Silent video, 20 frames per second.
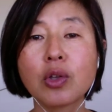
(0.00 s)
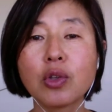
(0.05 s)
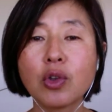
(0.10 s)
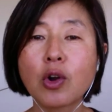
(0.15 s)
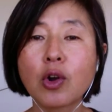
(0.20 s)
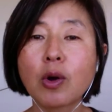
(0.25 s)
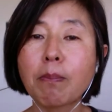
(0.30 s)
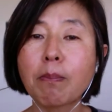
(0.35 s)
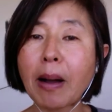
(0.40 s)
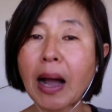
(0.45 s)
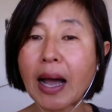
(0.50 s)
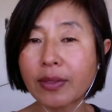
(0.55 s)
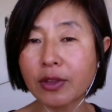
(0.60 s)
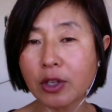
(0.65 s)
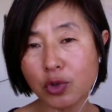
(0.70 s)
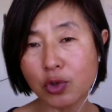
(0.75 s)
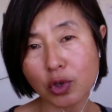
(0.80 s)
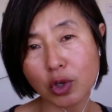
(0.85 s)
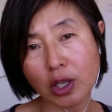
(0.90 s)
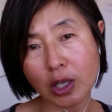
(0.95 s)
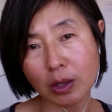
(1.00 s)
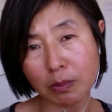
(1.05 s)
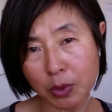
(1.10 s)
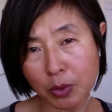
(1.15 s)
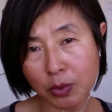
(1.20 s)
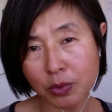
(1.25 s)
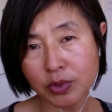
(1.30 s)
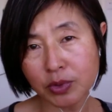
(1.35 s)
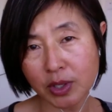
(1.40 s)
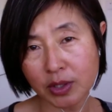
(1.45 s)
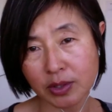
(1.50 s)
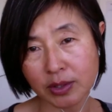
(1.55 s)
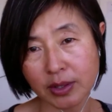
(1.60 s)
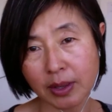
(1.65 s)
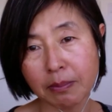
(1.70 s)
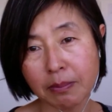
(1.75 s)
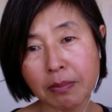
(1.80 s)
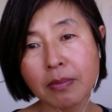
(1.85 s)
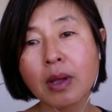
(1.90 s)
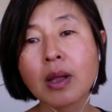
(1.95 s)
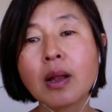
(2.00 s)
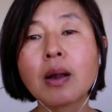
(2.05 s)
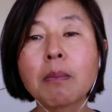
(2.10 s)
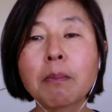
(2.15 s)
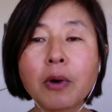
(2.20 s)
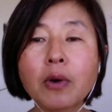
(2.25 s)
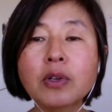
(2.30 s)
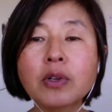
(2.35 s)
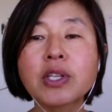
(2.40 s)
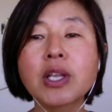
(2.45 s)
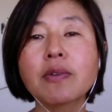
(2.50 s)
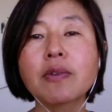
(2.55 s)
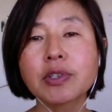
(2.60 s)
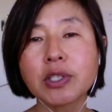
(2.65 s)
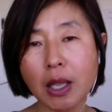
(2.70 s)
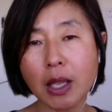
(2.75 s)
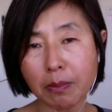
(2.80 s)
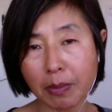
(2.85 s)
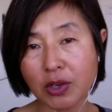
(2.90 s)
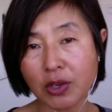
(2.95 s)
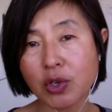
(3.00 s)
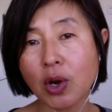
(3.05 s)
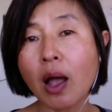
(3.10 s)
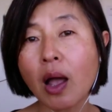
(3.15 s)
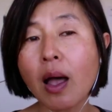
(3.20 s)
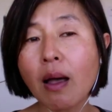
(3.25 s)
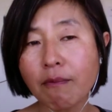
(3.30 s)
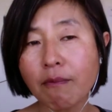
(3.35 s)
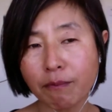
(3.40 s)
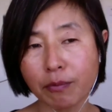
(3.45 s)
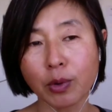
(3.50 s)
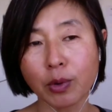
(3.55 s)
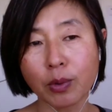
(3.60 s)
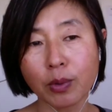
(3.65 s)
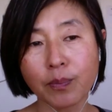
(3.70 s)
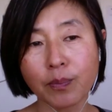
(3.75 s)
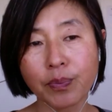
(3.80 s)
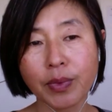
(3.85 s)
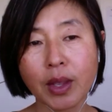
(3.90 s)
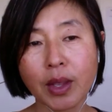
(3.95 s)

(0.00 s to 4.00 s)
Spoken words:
your body's immune system perceives them as harmful,